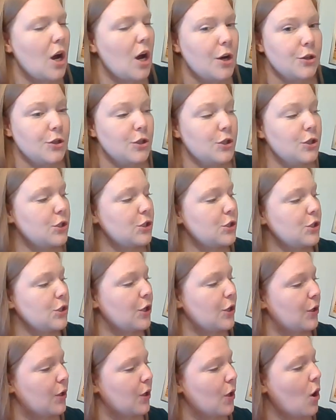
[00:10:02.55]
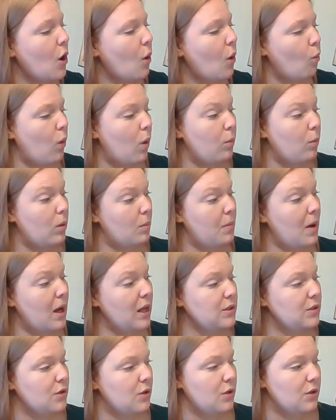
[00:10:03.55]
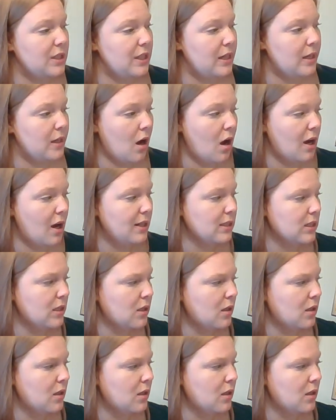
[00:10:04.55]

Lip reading: understood what Rapunzel did not.